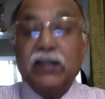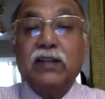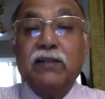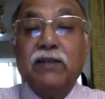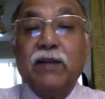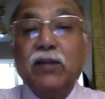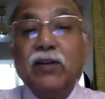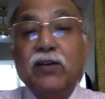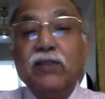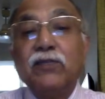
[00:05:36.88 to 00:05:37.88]
The
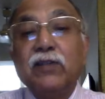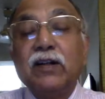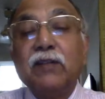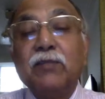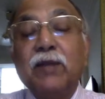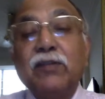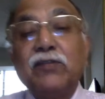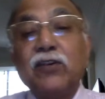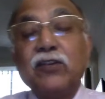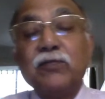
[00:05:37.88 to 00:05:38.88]
family of
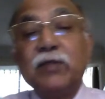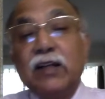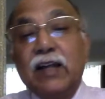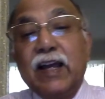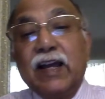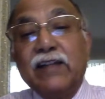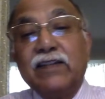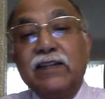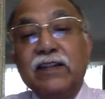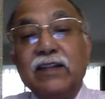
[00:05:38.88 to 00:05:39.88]
Baptist Hospital
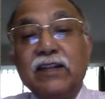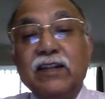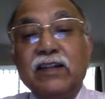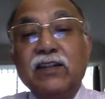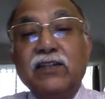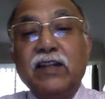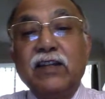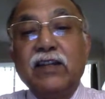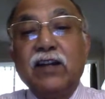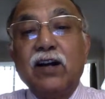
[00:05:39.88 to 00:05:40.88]
has
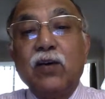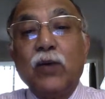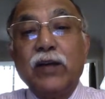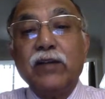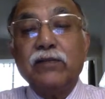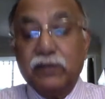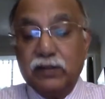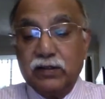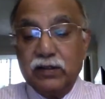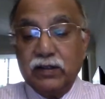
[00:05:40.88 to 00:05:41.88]
set a
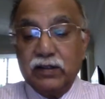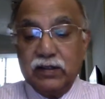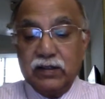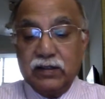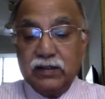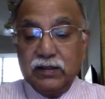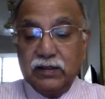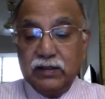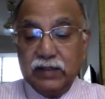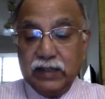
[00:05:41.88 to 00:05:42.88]
wonderful
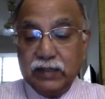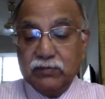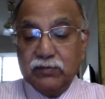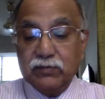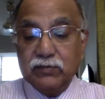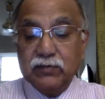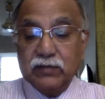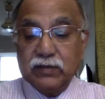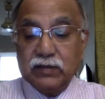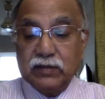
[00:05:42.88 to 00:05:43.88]
theme:
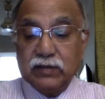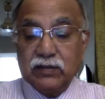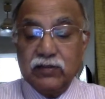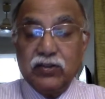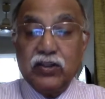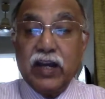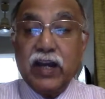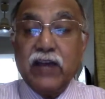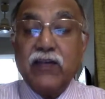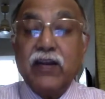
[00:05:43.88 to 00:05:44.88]

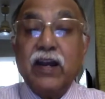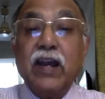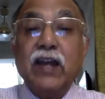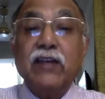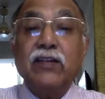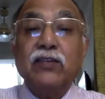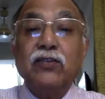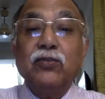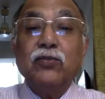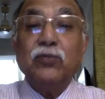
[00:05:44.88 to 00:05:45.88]
share and
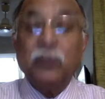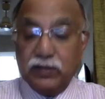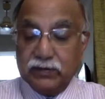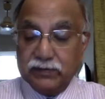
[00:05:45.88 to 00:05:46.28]
do good.